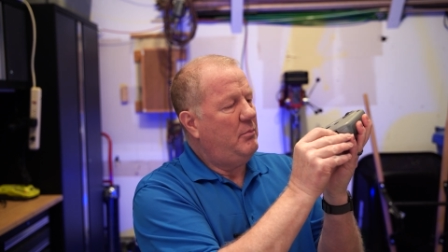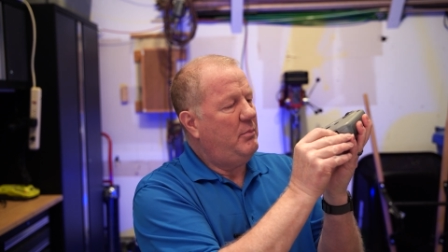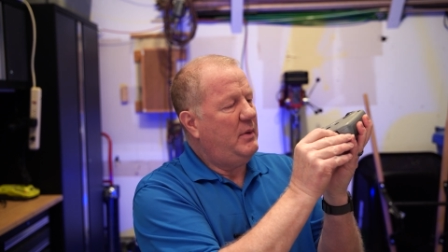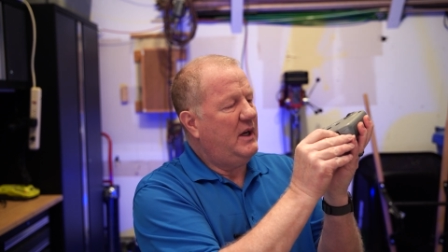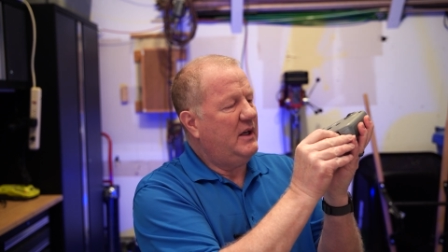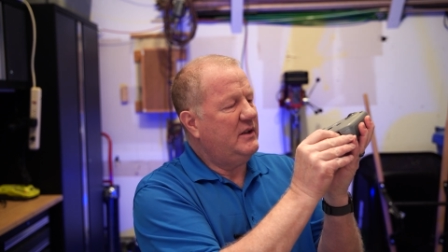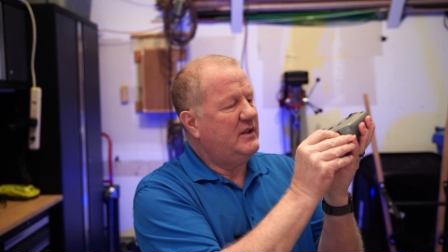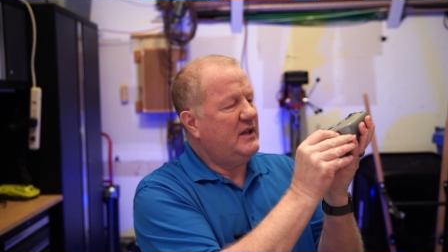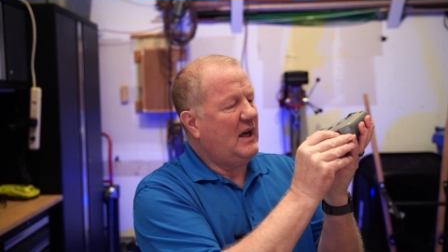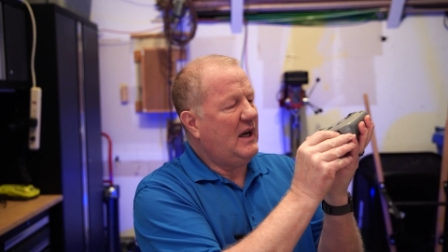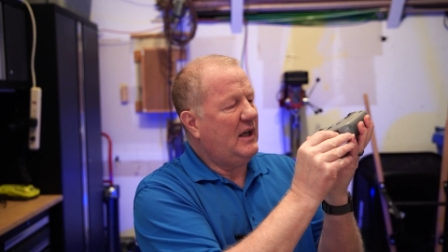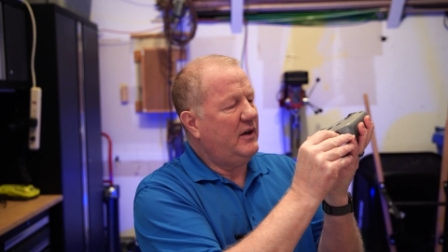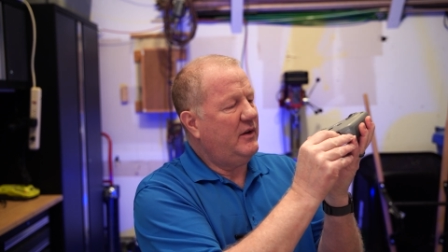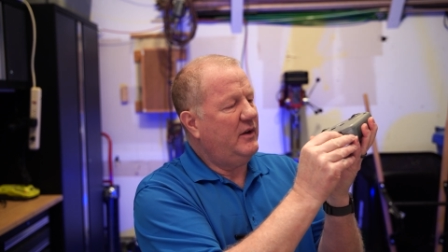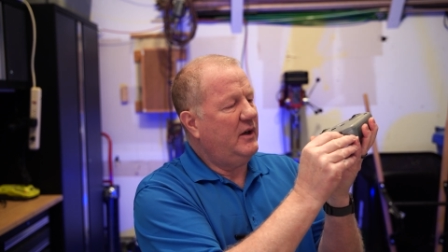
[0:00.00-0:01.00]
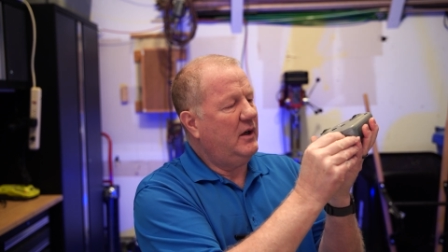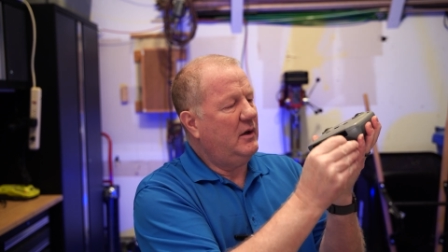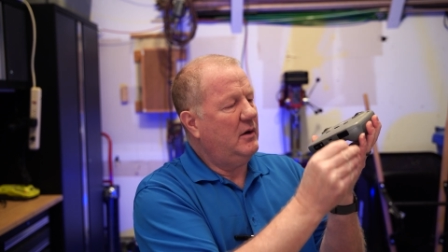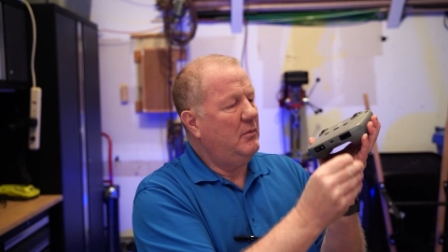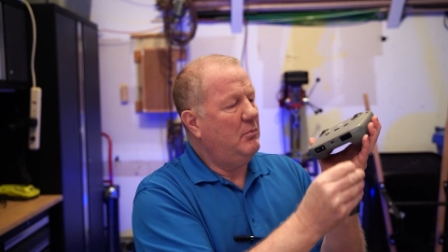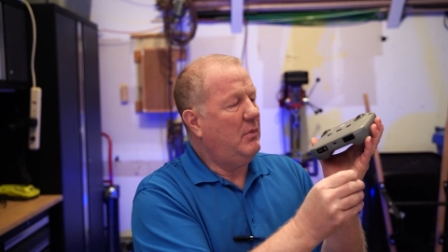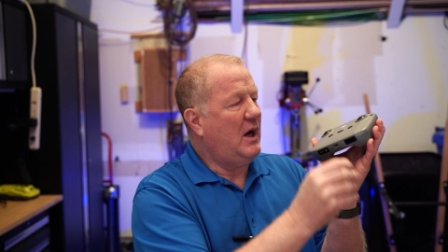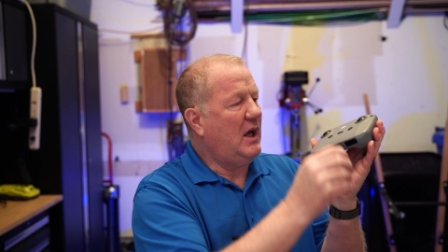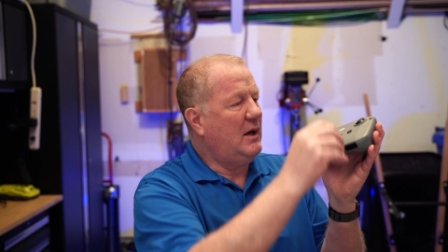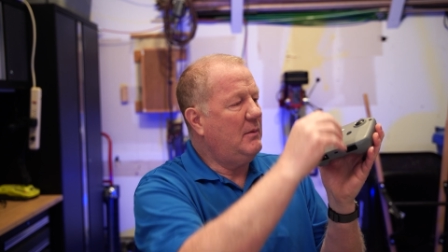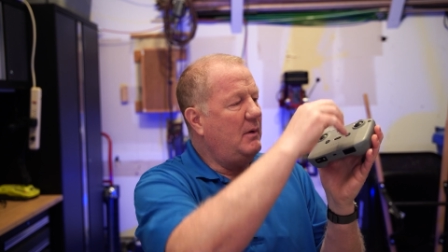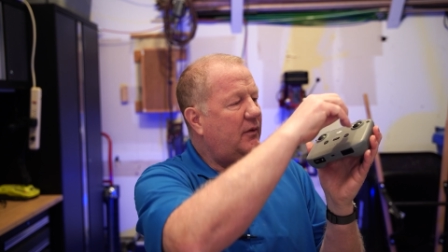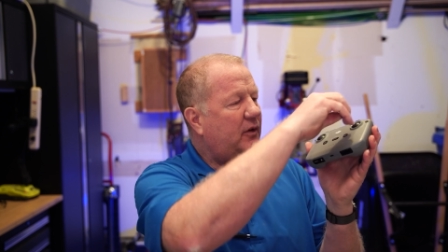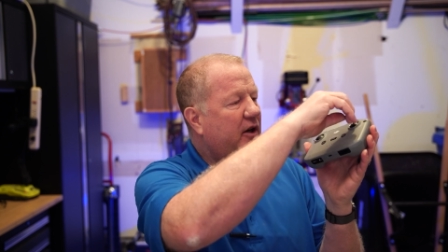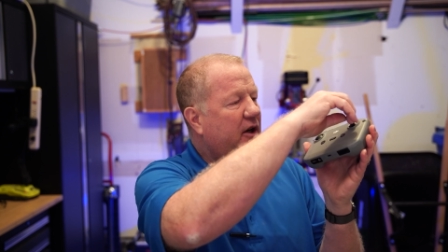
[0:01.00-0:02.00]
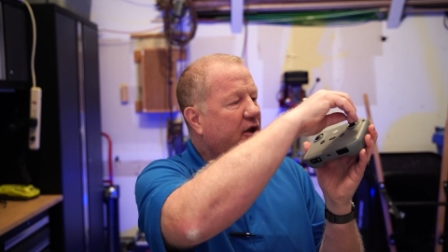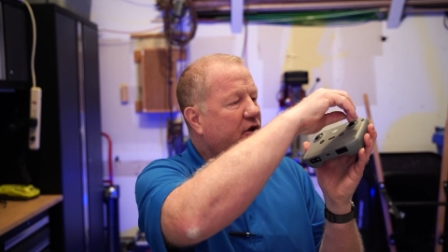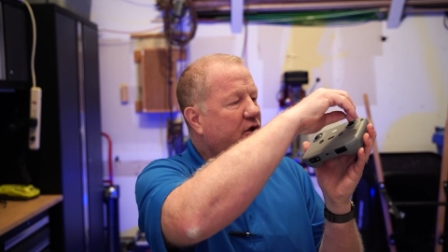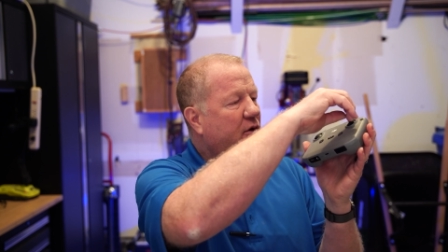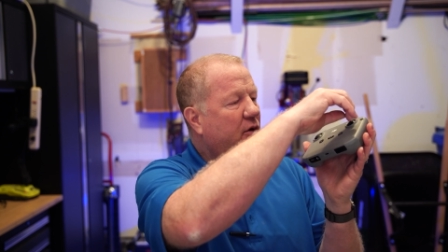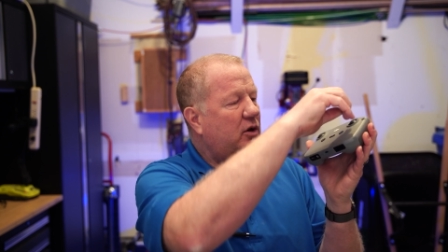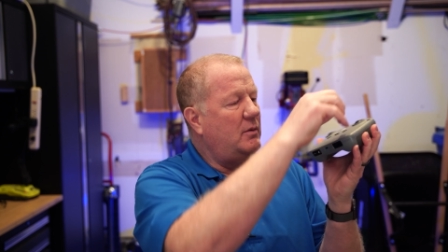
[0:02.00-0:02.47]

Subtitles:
pins out of the bottom of it and screw